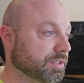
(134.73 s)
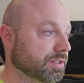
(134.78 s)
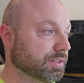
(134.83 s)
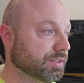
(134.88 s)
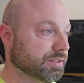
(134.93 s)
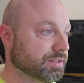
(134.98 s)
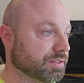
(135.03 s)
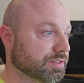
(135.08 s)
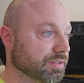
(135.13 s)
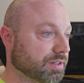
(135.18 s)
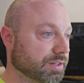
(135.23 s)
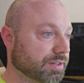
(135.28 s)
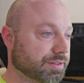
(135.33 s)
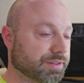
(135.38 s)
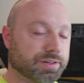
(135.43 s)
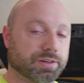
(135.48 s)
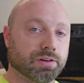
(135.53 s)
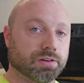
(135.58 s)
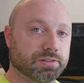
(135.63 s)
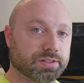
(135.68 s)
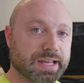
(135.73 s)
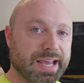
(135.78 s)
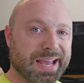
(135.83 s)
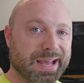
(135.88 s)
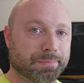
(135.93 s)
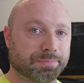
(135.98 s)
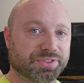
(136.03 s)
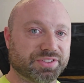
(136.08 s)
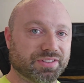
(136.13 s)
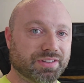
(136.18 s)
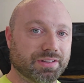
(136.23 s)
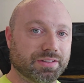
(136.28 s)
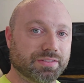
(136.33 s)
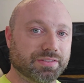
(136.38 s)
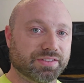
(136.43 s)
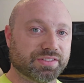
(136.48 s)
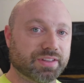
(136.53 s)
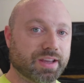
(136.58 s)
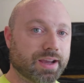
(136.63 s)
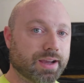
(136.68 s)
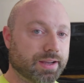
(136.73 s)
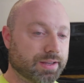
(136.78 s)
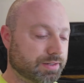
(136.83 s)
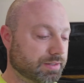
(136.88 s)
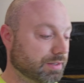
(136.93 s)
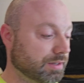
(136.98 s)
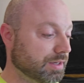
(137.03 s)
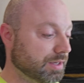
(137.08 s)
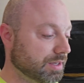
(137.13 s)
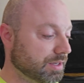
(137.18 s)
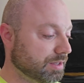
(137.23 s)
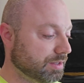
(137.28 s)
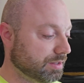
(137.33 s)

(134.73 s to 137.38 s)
because there are taps inside